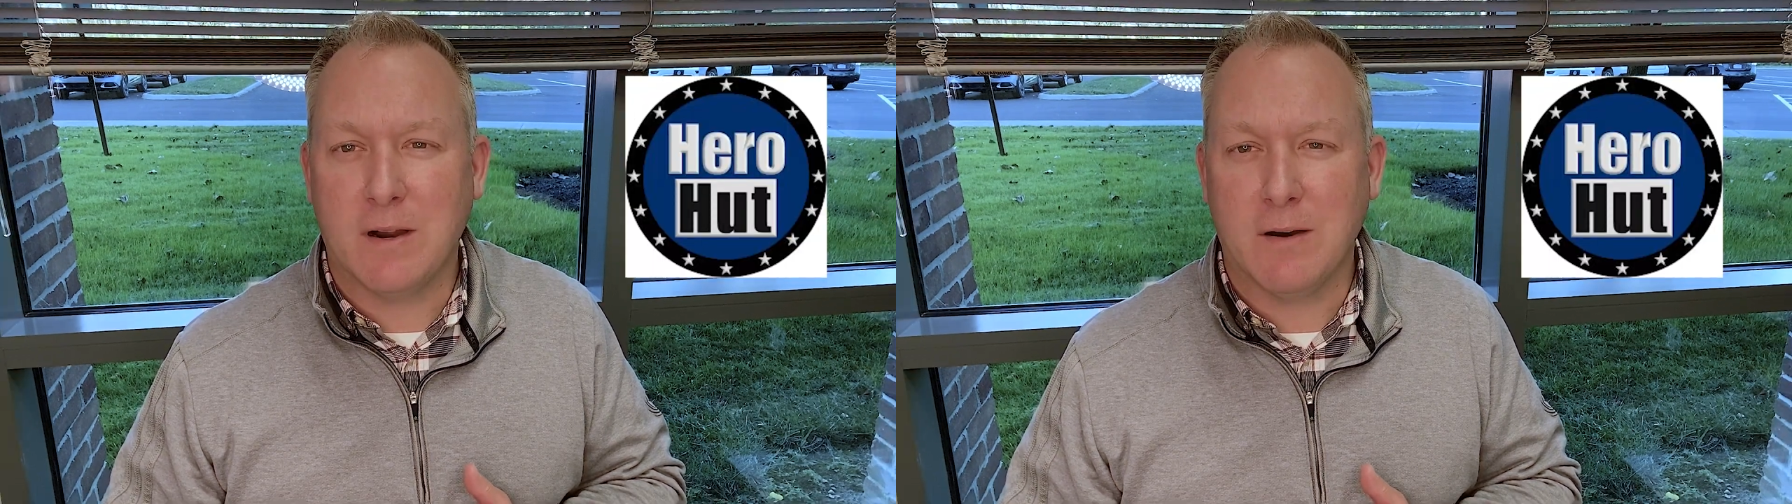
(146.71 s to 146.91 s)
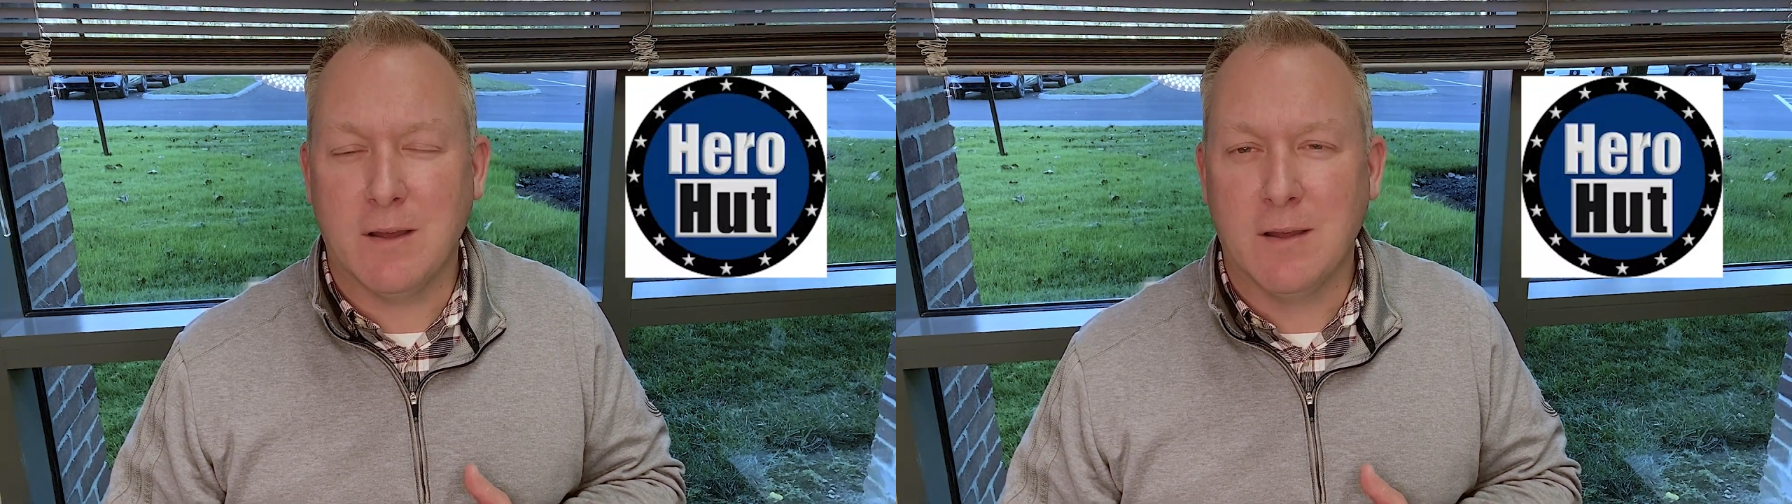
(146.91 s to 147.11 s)

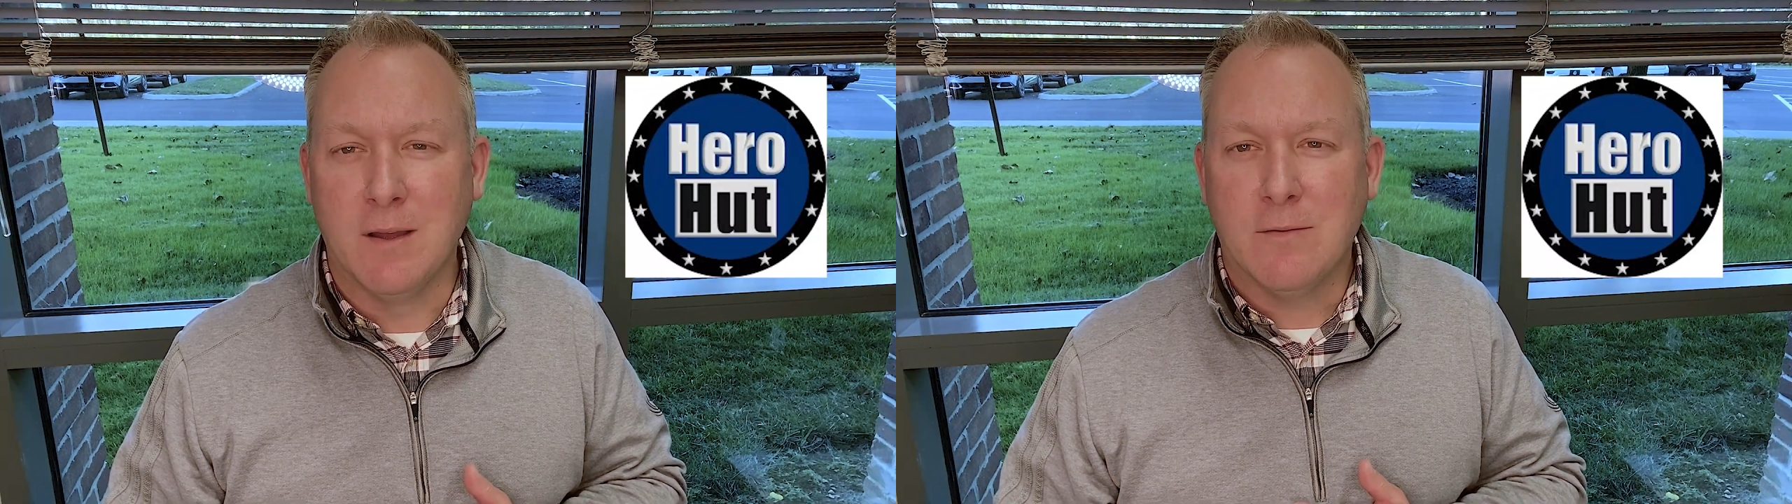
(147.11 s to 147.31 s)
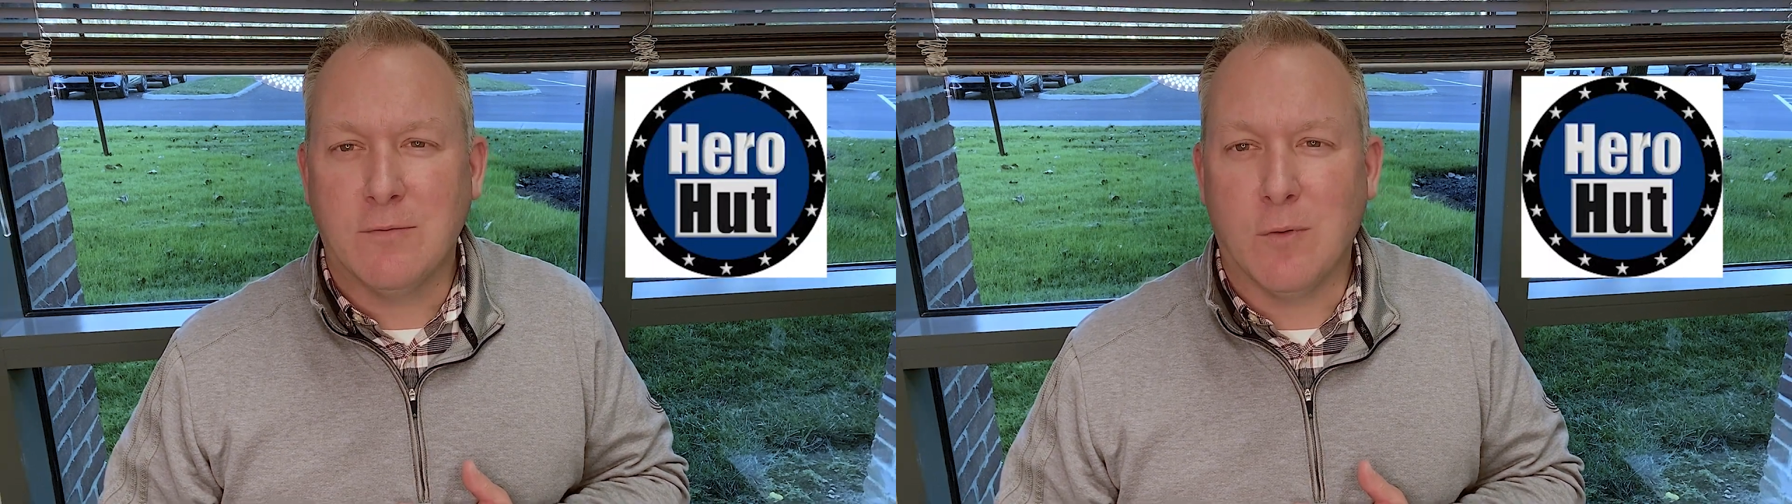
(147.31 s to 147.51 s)
area
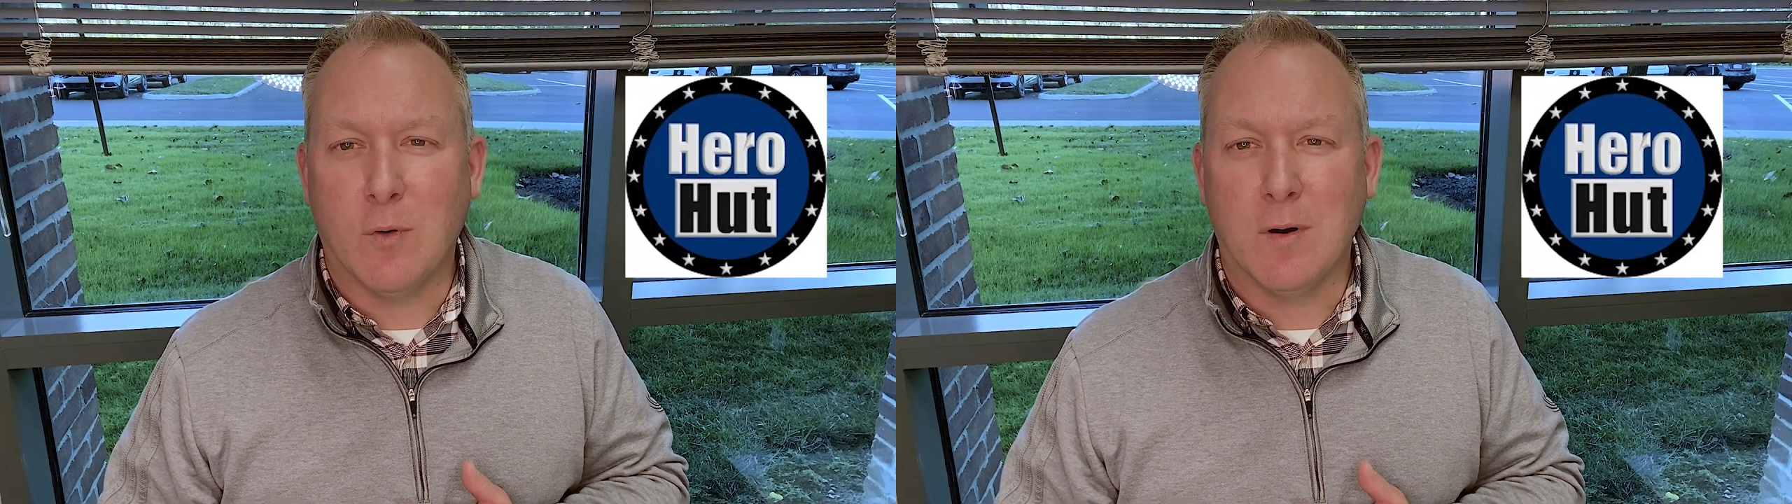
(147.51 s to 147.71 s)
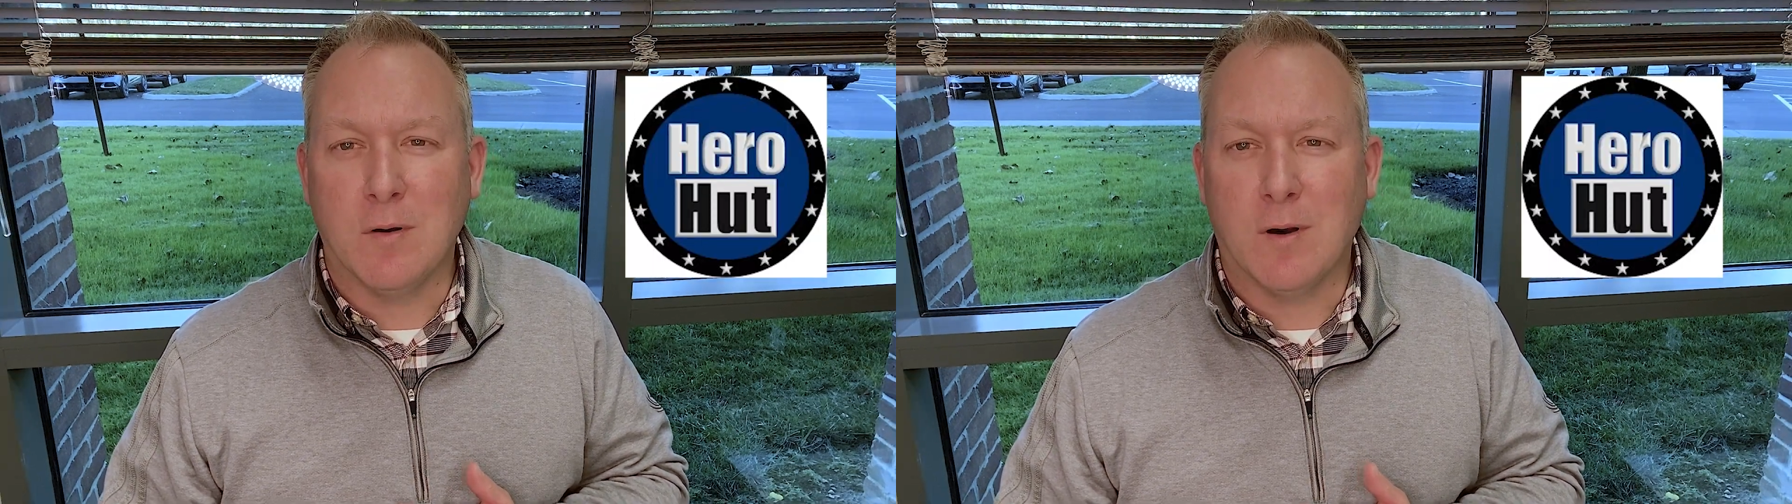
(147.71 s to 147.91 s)
for